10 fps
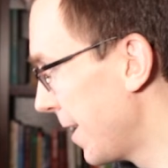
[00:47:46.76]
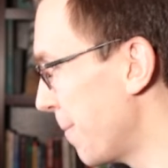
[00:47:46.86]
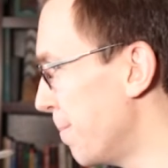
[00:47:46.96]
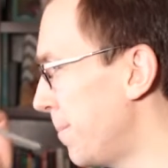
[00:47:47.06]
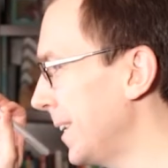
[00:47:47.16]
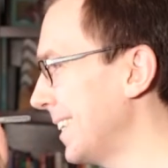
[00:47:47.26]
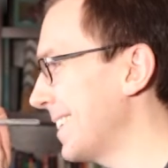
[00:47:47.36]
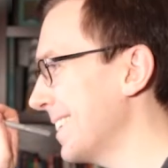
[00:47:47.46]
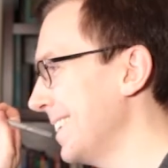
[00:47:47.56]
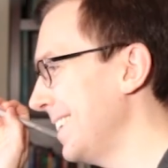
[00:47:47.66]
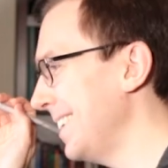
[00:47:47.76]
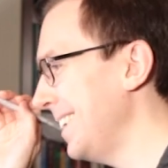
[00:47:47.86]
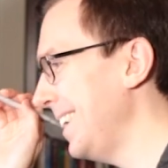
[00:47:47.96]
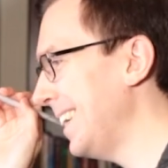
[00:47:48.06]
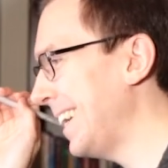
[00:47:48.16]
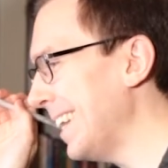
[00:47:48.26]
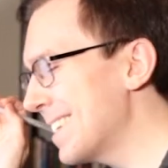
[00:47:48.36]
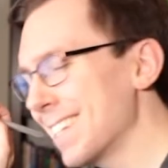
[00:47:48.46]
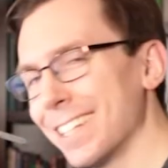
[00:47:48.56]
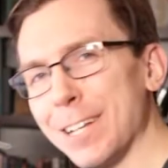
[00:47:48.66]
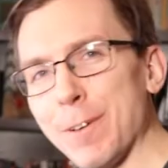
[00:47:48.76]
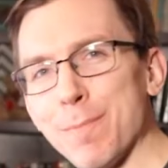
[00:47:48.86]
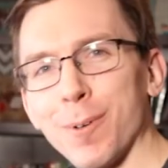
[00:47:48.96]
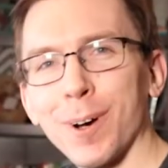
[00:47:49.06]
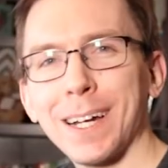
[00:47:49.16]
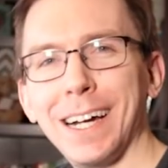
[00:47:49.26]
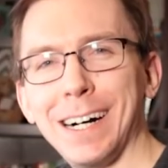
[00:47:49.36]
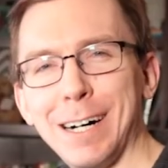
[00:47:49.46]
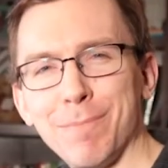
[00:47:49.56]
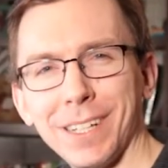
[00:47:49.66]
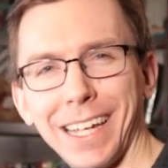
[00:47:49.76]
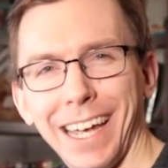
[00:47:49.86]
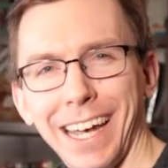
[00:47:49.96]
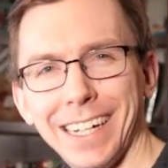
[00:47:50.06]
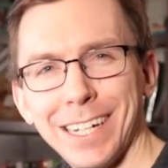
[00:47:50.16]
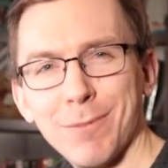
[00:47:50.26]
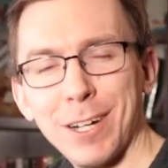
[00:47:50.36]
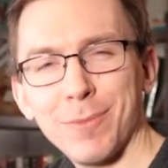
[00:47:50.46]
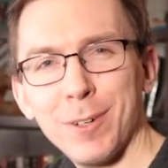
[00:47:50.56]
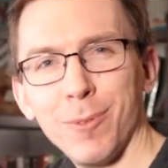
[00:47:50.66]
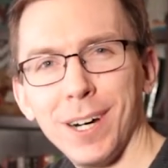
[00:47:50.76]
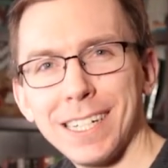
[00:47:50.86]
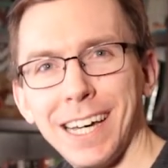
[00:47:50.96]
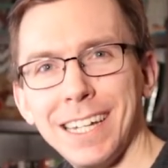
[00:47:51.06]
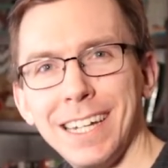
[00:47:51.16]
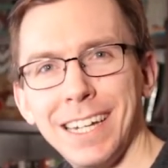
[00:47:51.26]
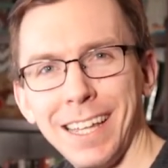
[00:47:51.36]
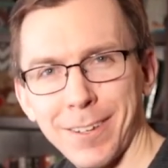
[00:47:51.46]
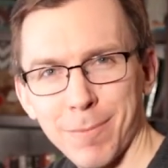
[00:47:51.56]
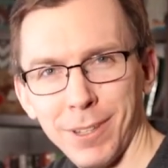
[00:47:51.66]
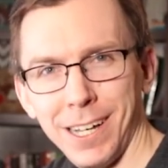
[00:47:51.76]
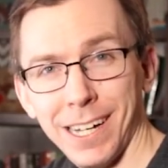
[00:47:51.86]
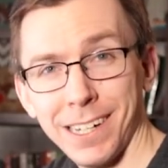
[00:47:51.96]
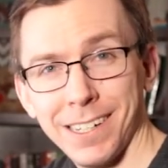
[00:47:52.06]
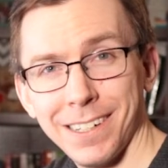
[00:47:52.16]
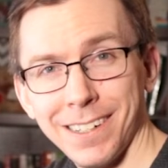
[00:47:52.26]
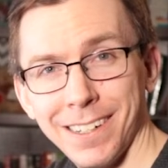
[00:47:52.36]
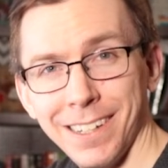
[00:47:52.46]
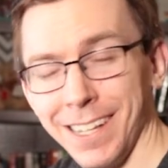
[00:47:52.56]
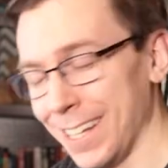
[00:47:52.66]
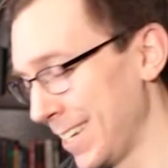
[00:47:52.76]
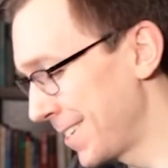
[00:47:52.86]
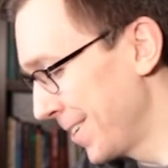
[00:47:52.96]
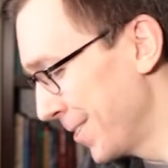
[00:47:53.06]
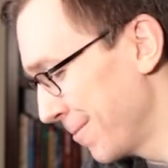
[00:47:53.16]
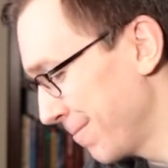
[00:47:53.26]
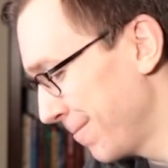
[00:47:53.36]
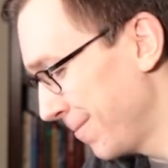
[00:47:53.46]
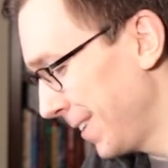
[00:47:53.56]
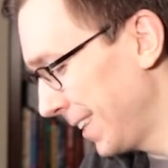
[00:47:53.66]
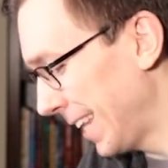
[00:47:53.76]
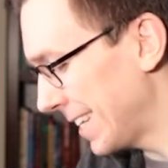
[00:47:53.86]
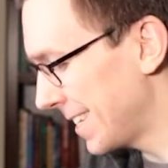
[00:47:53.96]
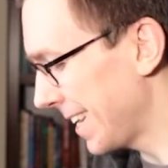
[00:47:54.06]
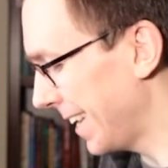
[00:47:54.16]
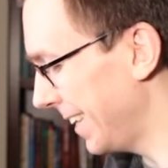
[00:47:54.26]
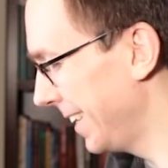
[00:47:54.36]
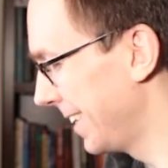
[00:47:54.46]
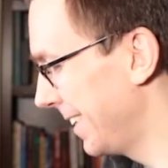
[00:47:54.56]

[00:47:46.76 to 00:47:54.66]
But it gets a little bit more complicated when we want another block. So let's say,